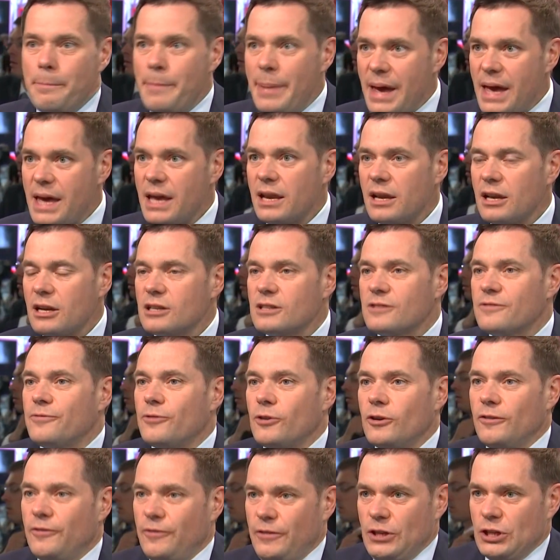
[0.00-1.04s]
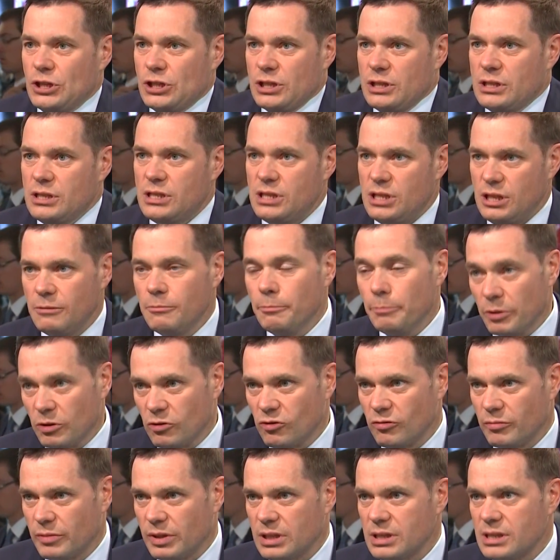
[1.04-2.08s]
barriers for efficiency
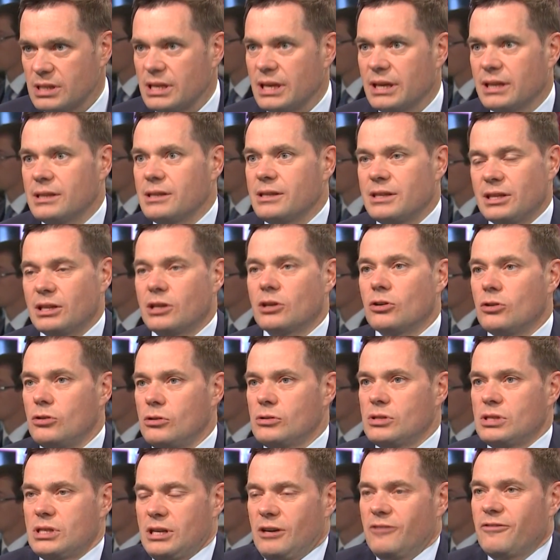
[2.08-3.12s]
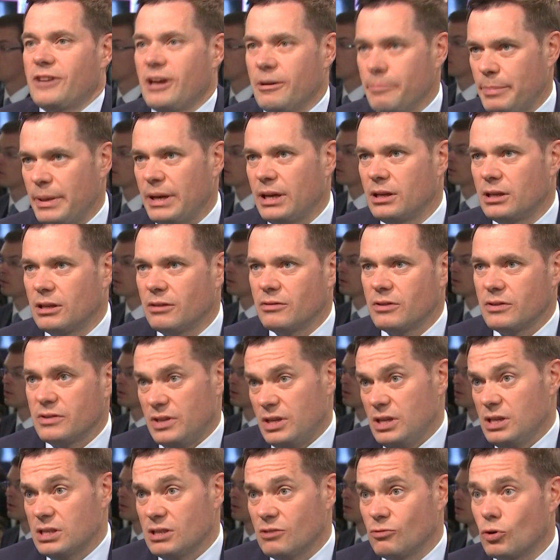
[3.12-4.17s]
improvements and growth of
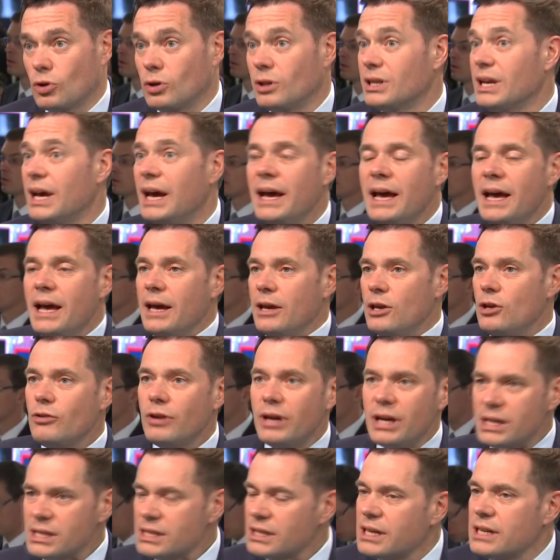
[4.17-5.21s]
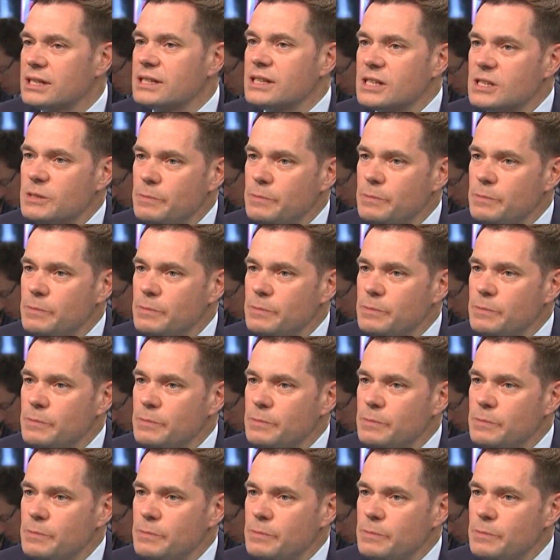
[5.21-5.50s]
competitiveness in the world. US has